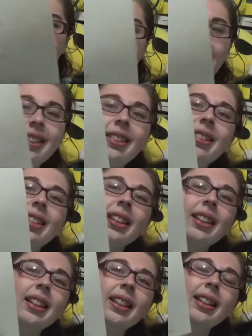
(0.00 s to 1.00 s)
this,
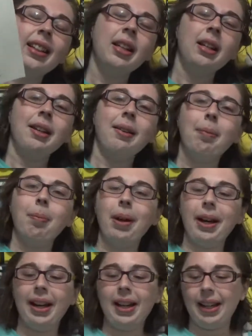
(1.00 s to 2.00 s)

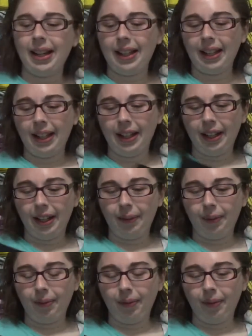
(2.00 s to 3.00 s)
but,
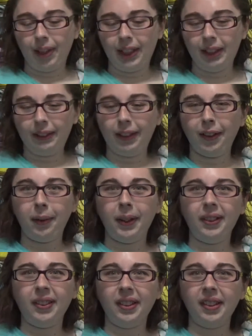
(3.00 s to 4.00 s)
I do have a
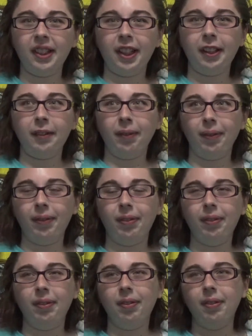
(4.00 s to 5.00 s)
picture. Not
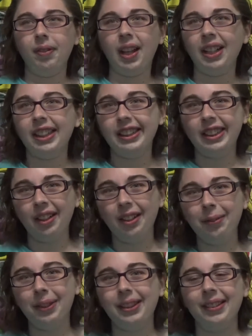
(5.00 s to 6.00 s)
gonna show
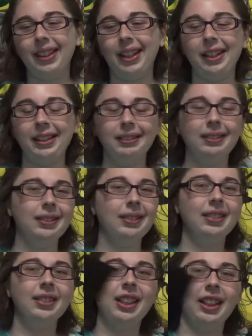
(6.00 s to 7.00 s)
it because, like, I
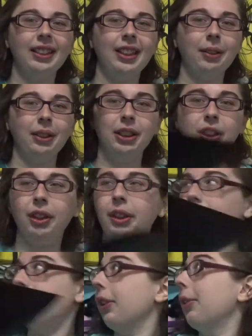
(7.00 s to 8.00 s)
technically already
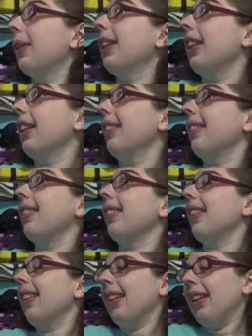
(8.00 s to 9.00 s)
showed you what it is,
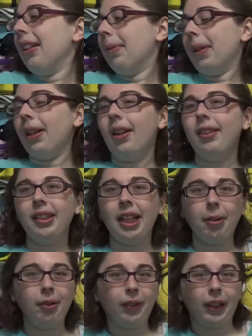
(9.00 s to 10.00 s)
but it also
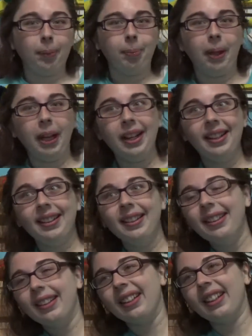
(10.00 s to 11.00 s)
came with, like, a pin
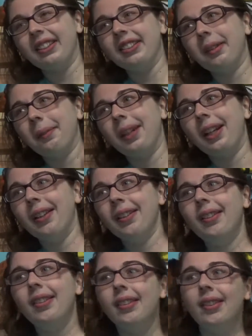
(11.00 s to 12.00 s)
and, like, something
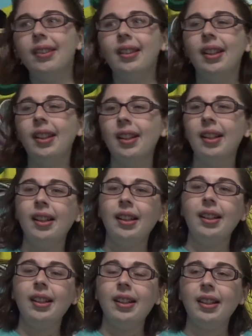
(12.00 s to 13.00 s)
else.
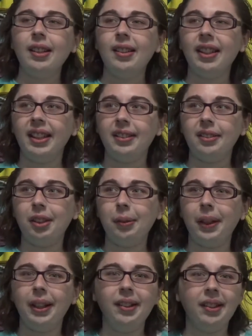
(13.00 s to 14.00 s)
Like, two
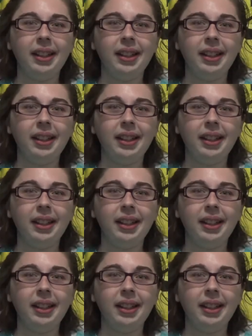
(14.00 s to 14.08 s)
pins,